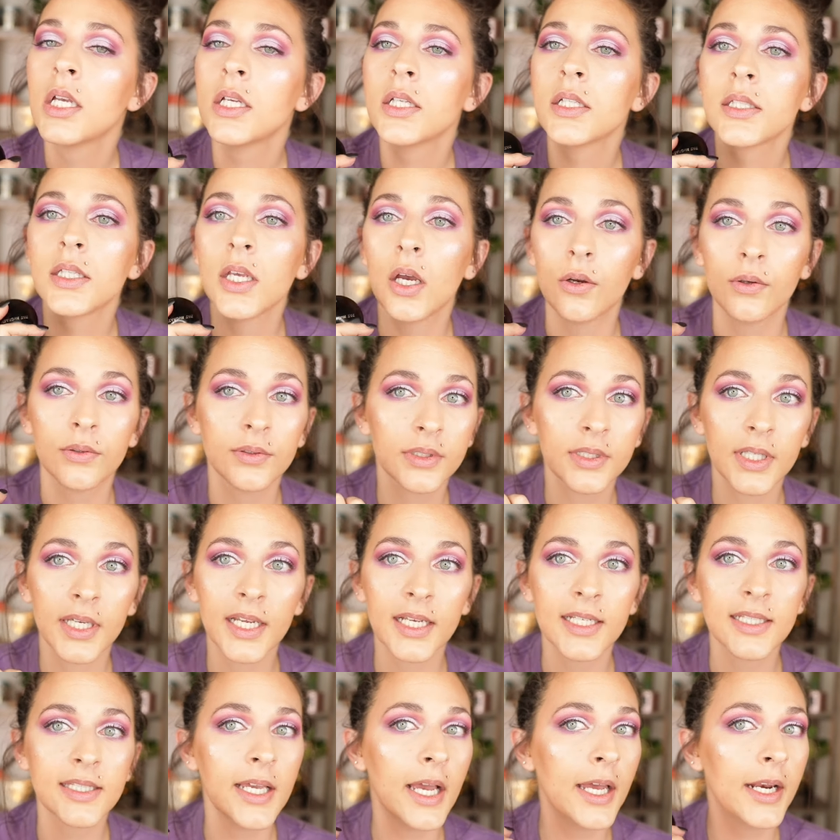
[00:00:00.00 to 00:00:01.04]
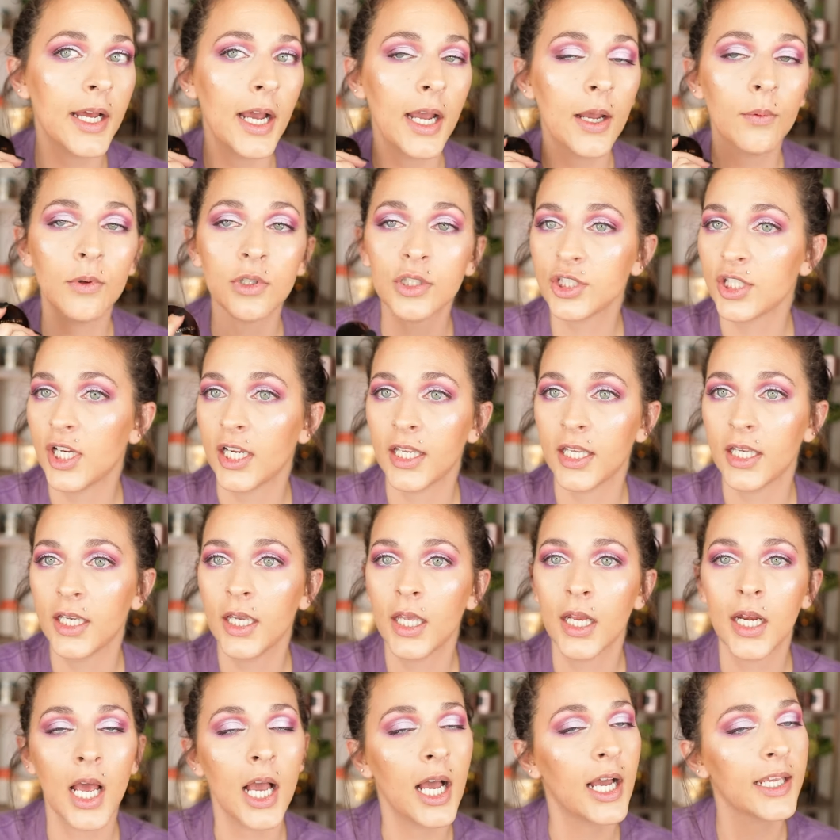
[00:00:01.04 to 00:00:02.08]
So, like I said, I will check
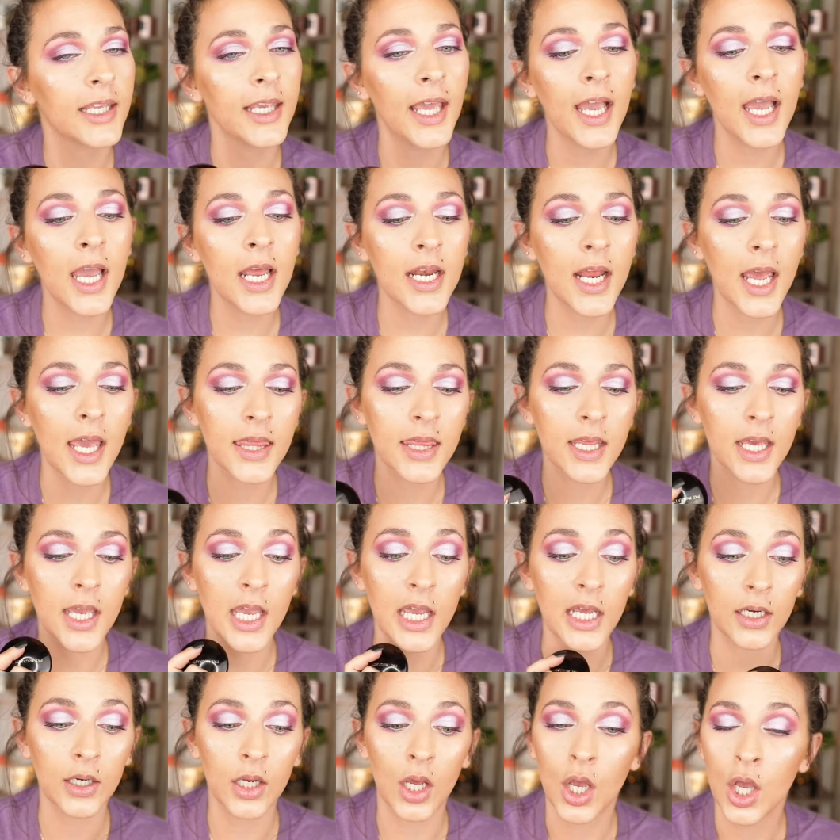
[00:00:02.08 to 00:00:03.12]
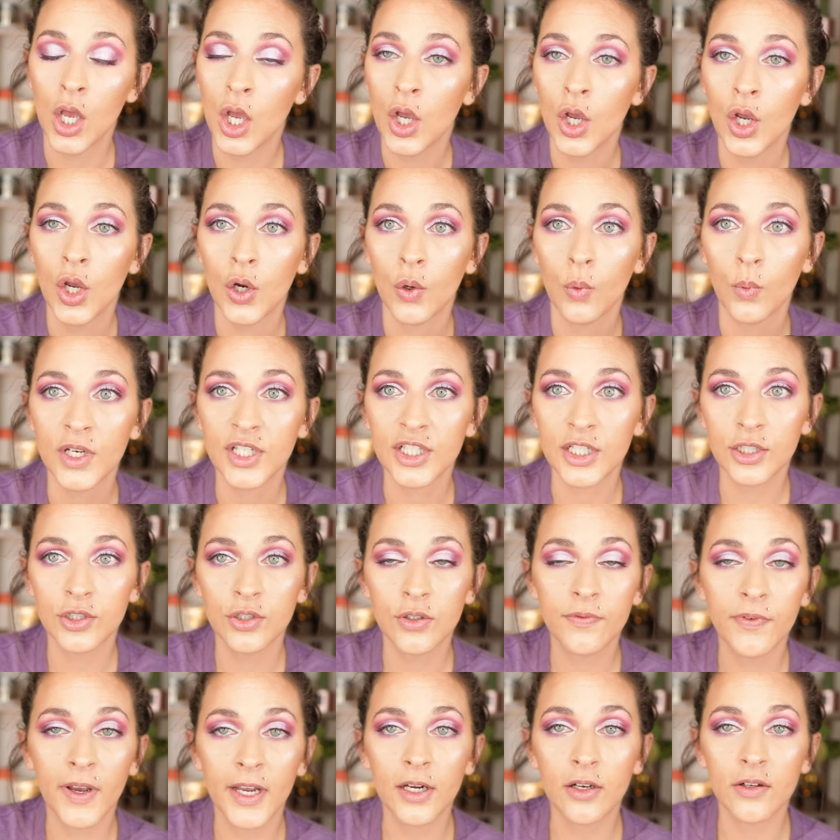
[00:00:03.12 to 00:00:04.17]
in again and then we shall do
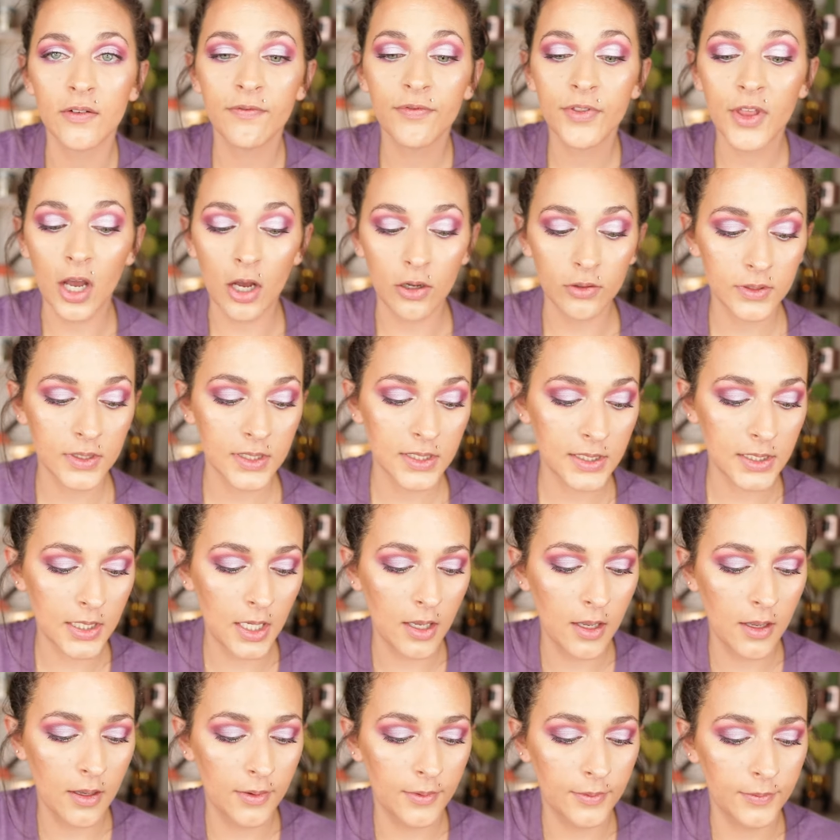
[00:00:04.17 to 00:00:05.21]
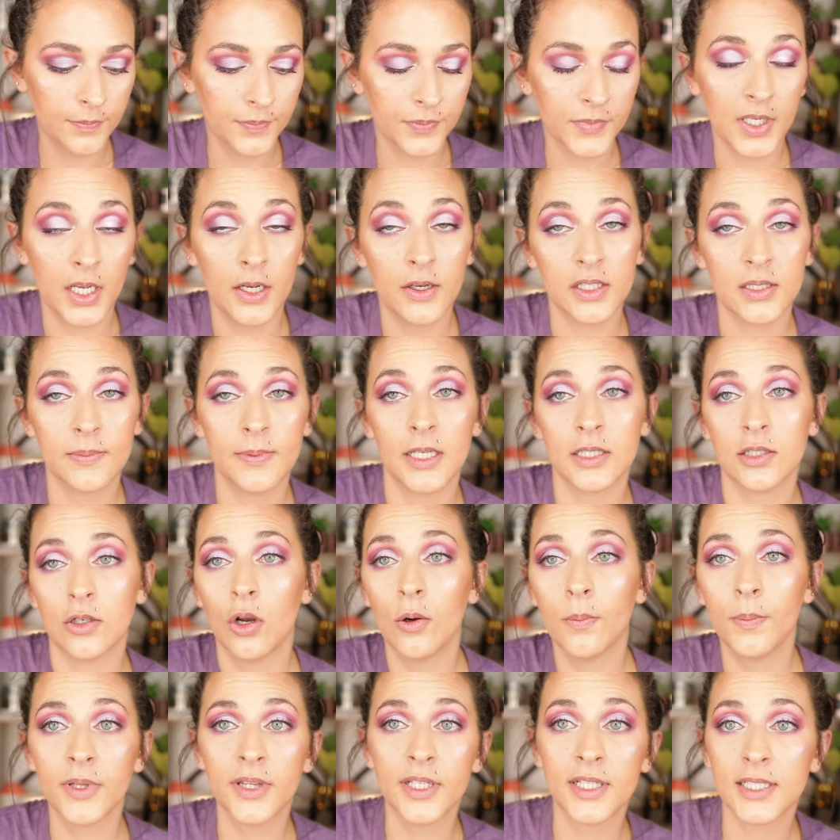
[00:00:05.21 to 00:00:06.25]
final thoughts. I was about to
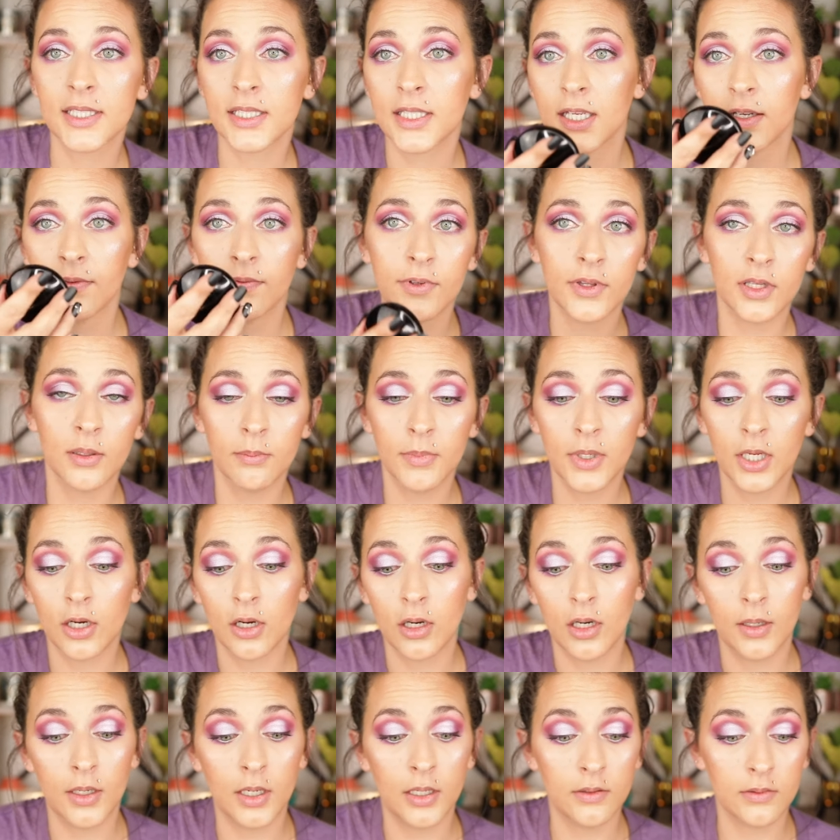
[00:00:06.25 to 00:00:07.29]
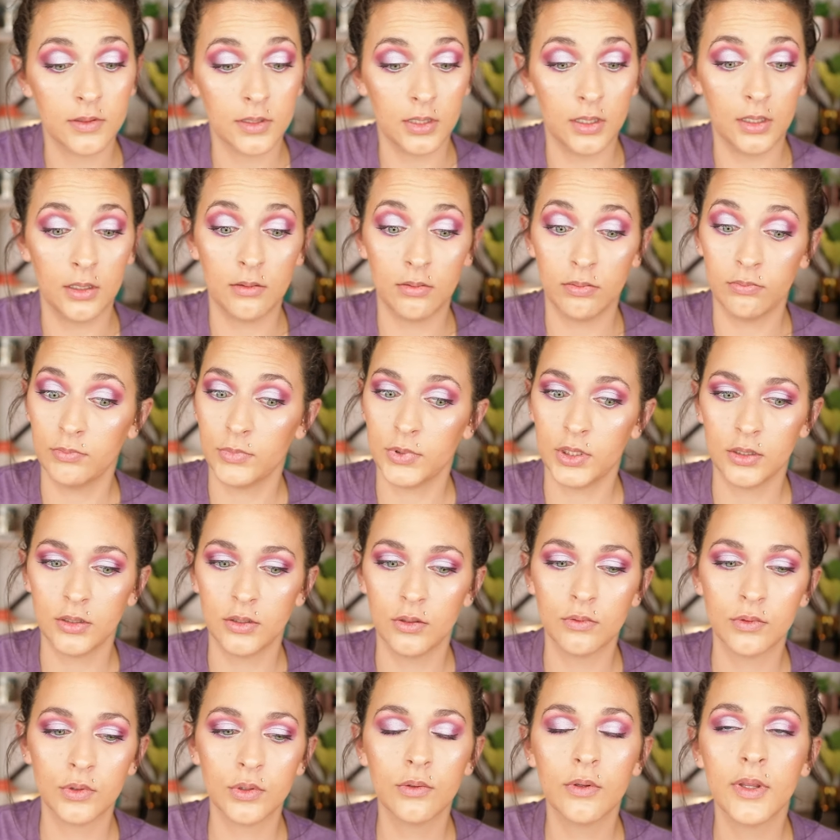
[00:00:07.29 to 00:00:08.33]
open this thing for the mirror and I was like,
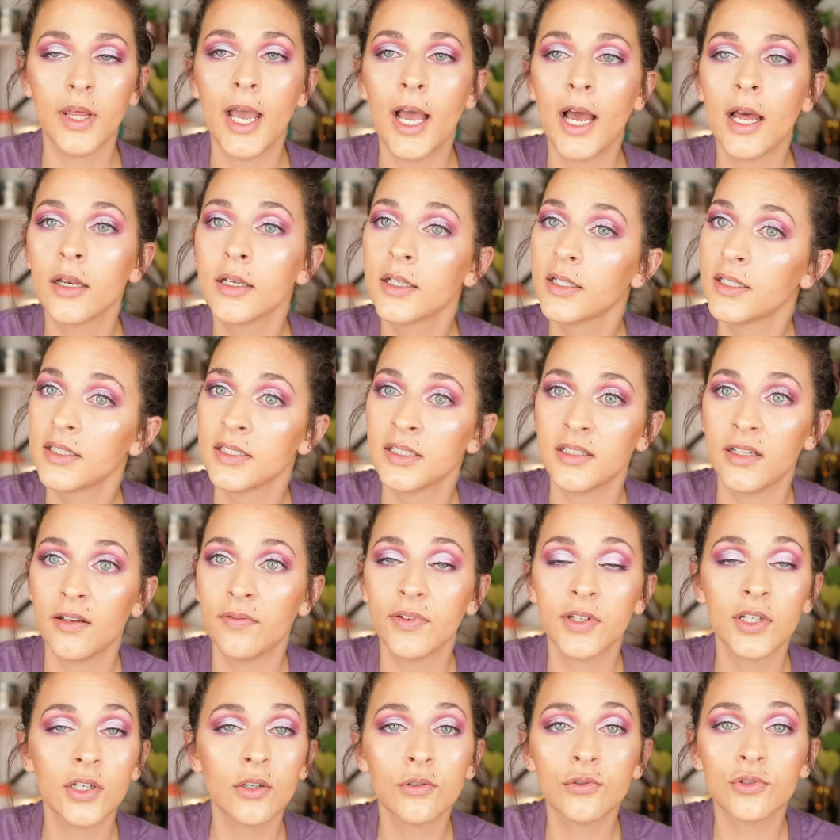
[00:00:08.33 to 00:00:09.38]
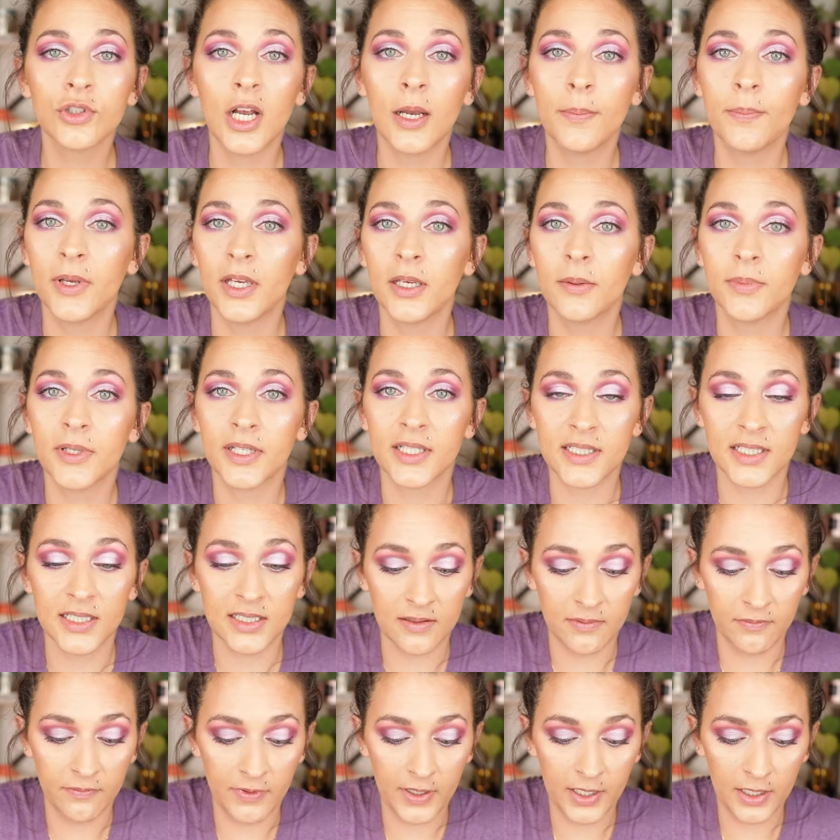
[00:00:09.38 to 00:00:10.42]
don't do that. And definitely don't drop it because it's
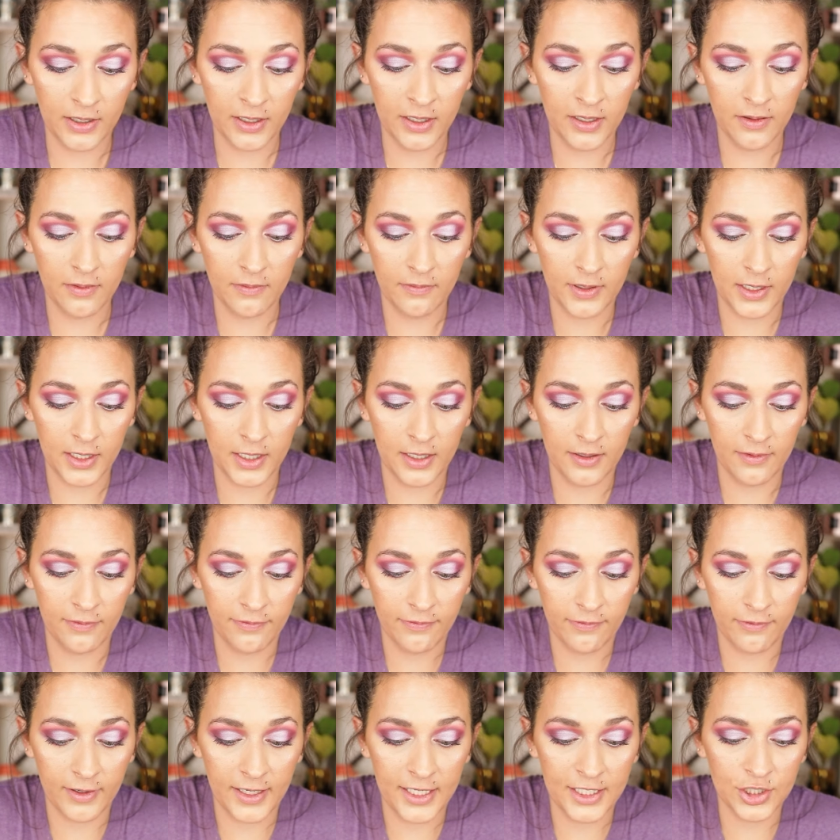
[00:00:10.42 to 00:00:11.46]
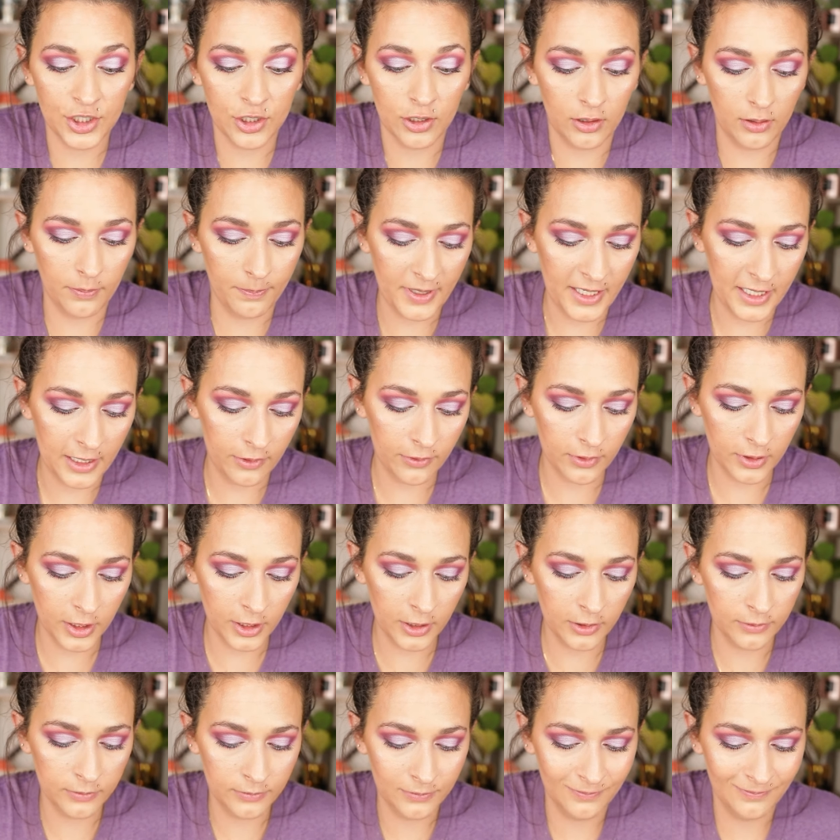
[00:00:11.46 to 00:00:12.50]
a very, very fragile
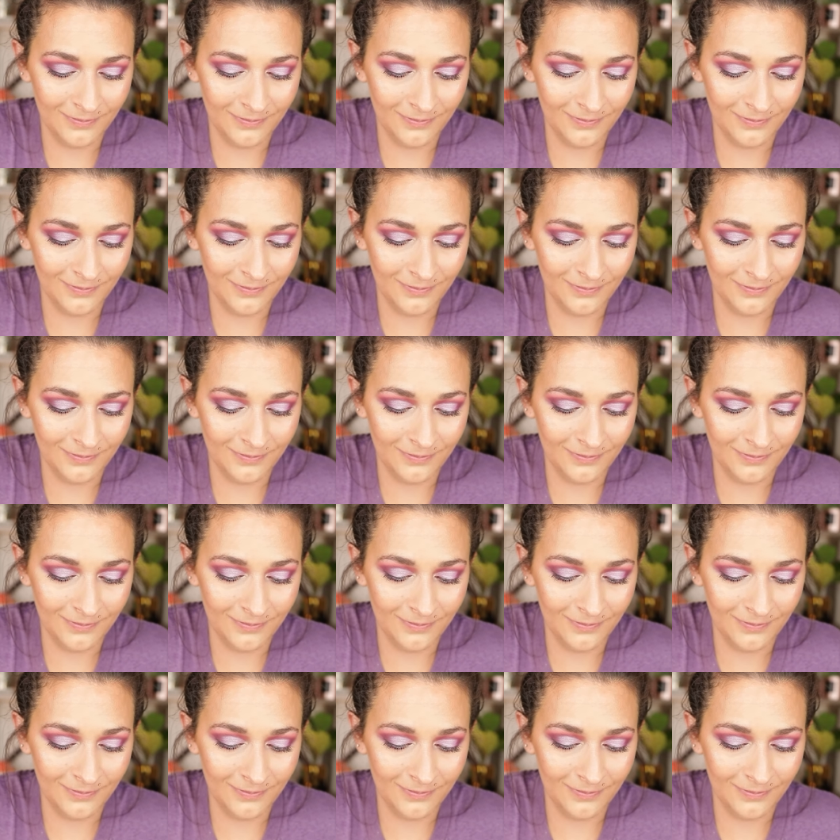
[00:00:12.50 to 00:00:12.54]
powder.